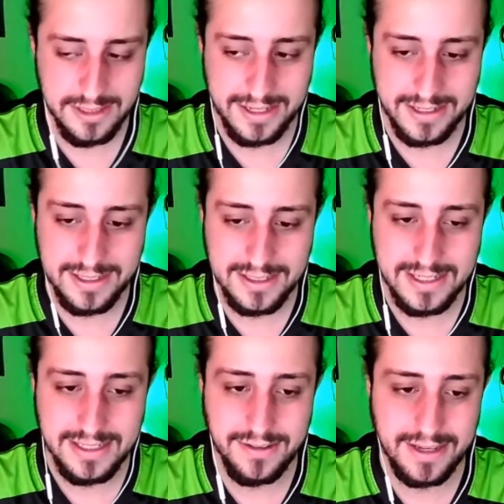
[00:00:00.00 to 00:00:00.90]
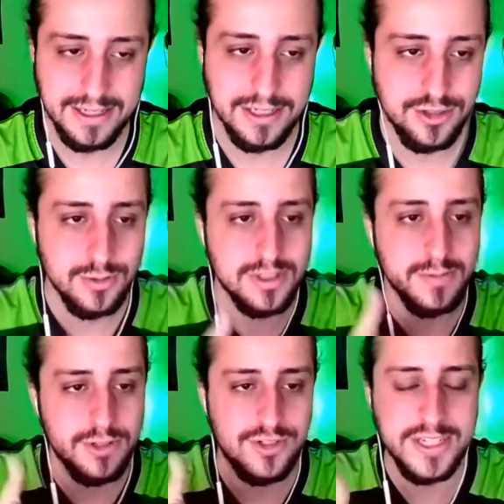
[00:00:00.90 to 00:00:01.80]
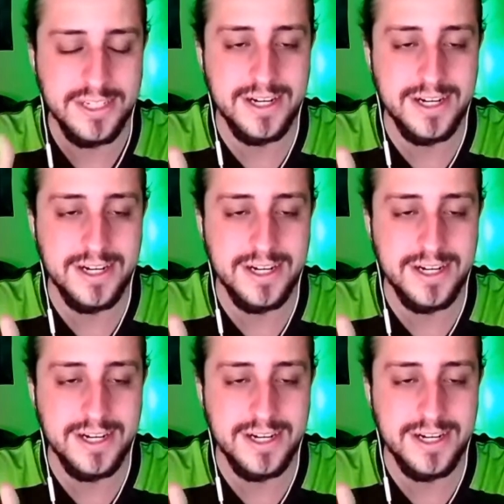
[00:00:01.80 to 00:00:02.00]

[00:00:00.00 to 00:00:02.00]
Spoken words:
Like he shoots the machine